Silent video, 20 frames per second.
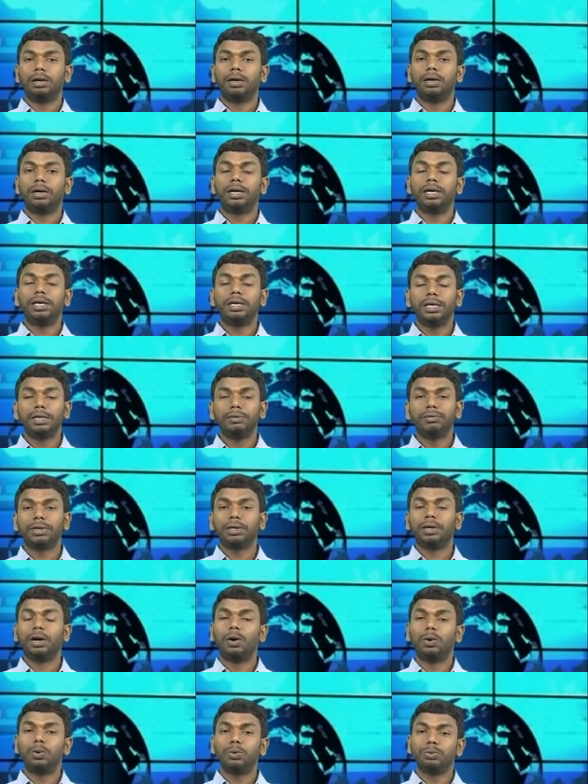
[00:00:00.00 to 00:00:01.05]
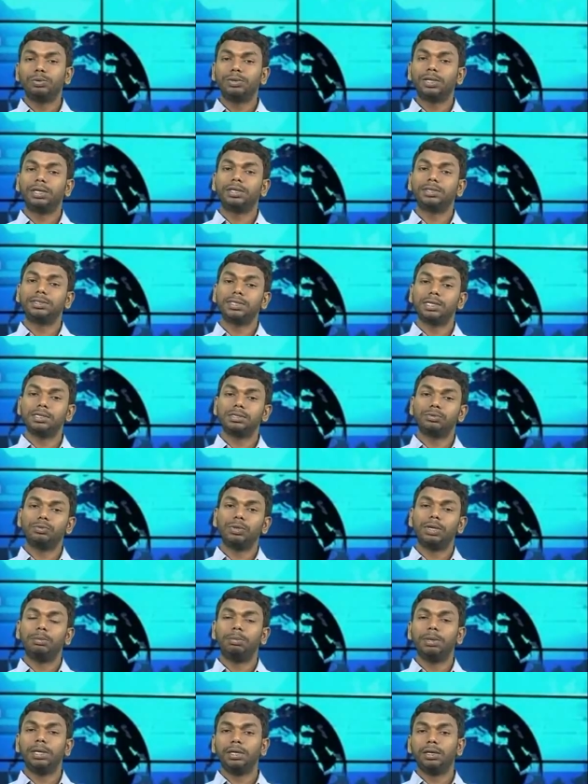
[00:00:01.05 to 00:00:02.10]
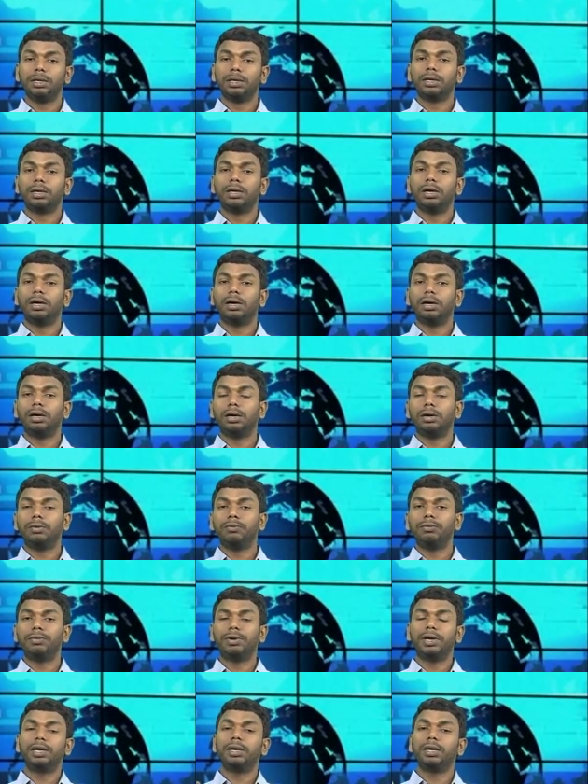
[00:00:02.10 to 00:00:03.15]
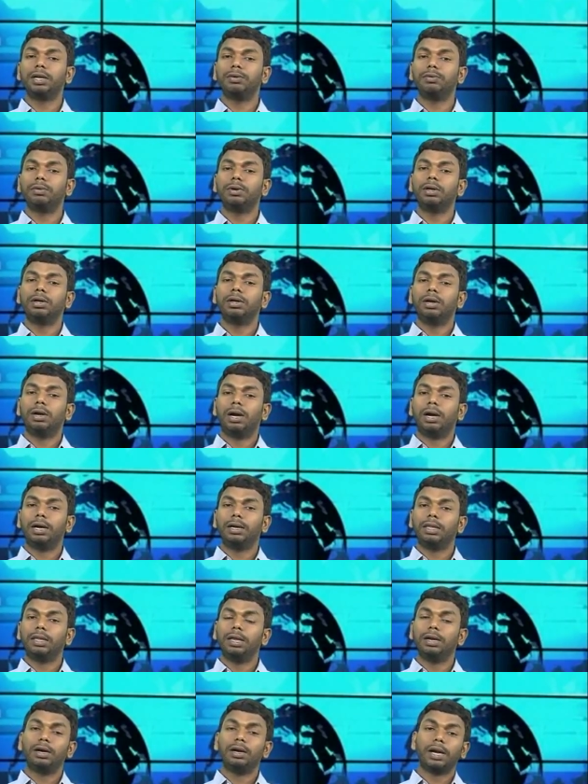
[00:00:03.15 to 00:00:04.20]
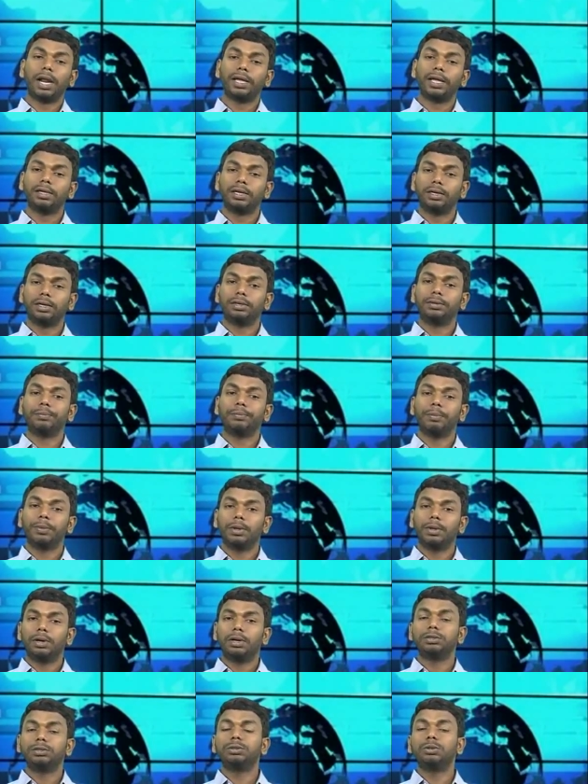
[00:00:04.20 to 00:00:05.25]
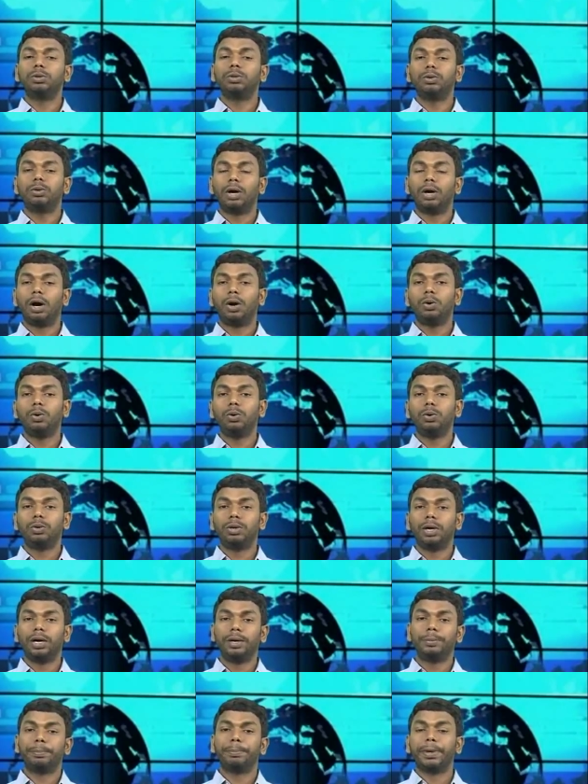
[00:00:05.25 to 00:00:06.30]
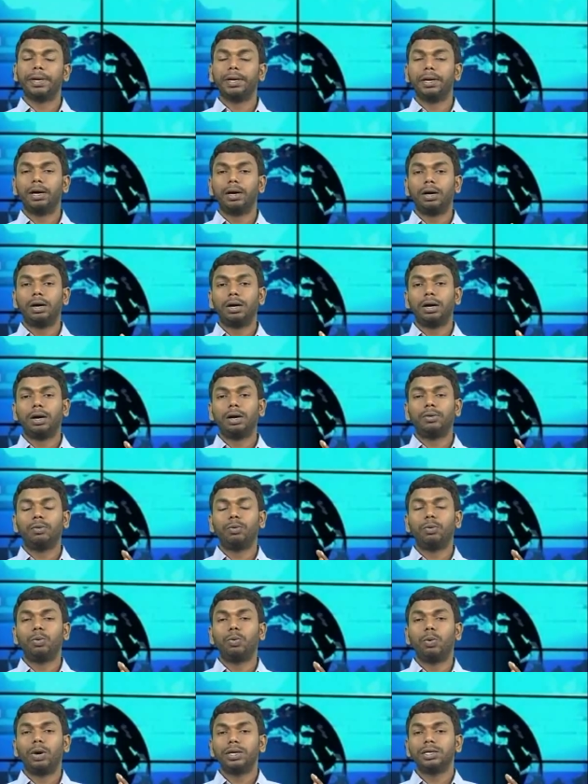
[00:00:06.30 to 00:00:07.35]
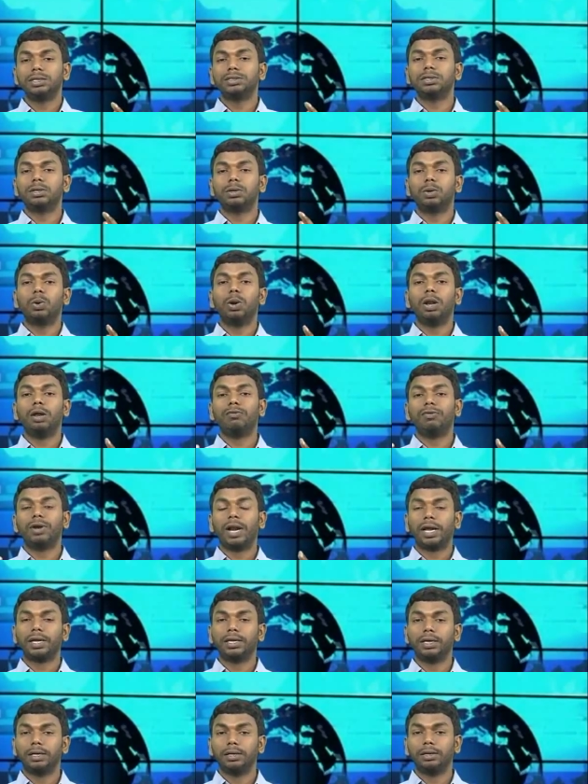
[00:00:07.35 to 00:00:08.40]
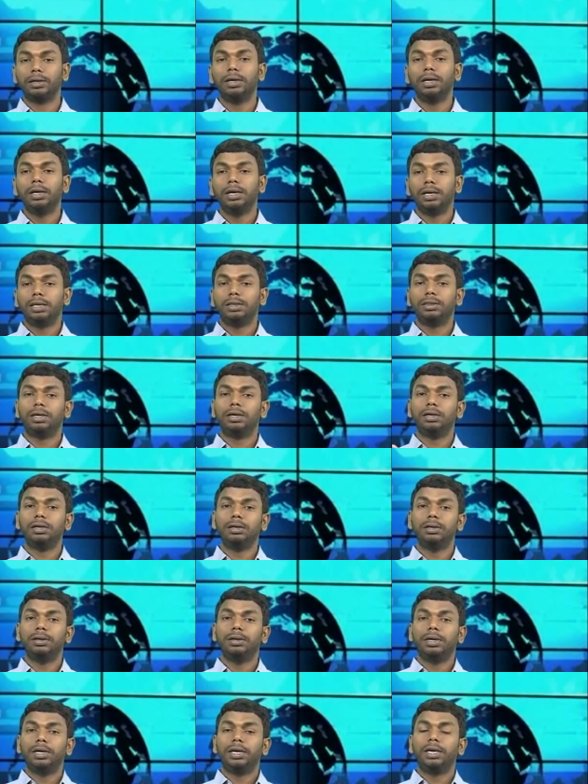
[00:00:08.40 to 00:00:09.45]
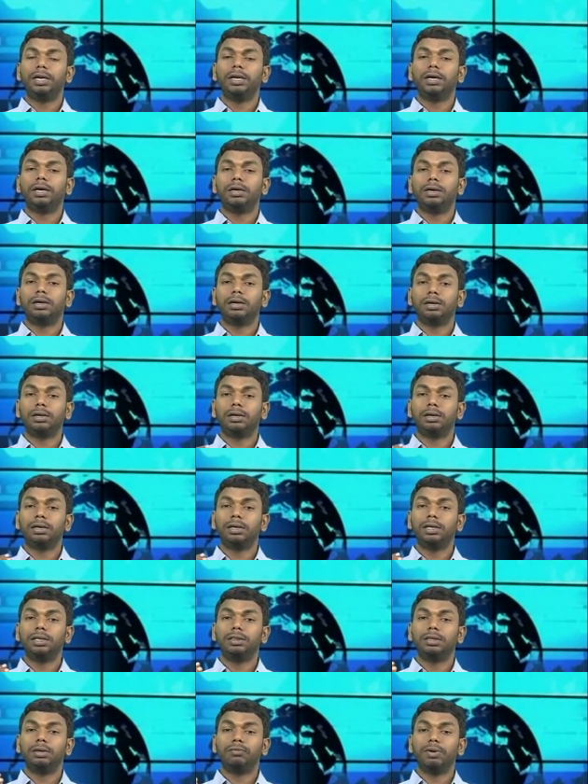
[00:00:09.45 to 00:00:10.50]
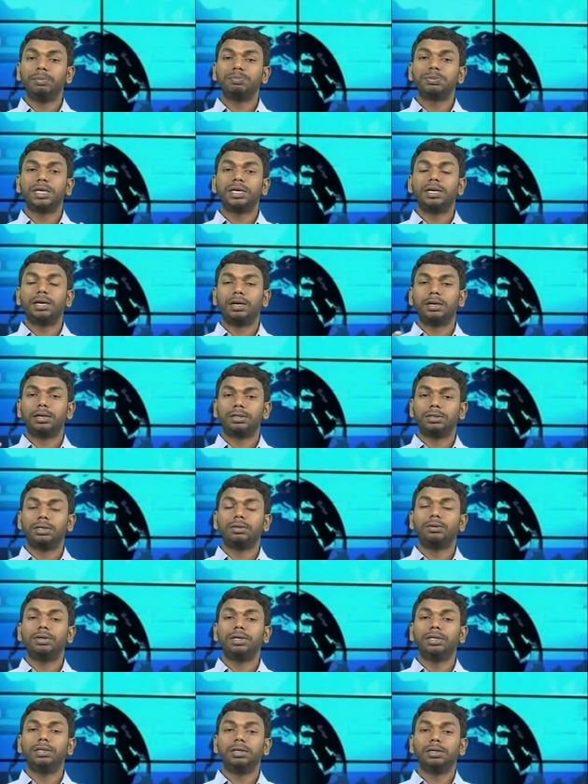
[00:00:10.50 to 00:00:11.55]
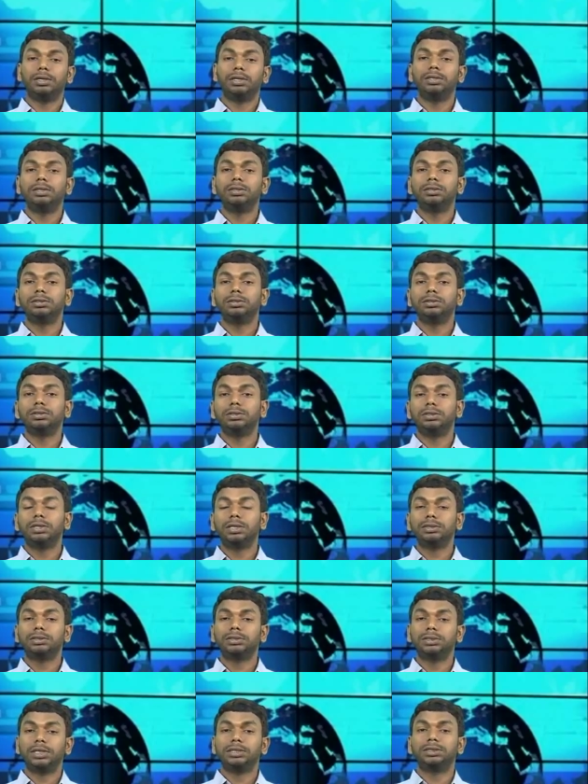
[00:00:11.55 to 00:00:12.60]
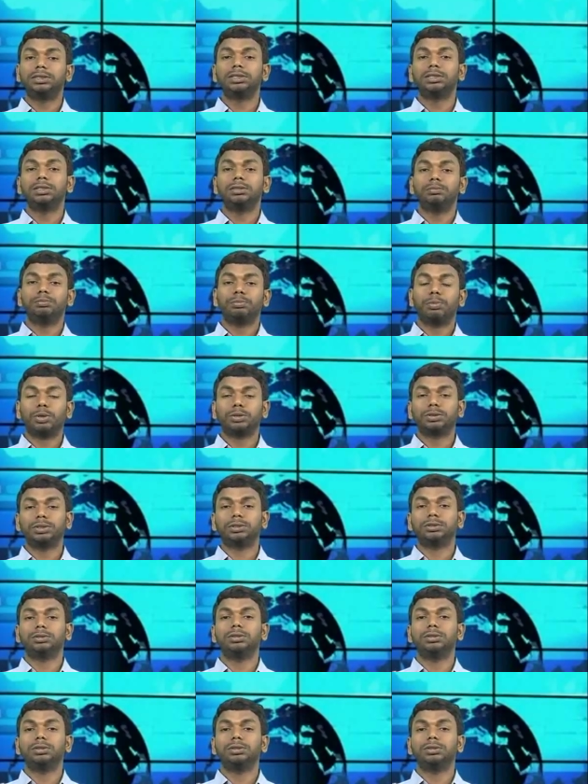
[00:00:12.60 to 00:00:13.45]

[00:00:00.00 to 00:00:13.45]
retrieving, how the results will be retrieved, and then ranking. So what is the role of ranking in the website address, in the searching process.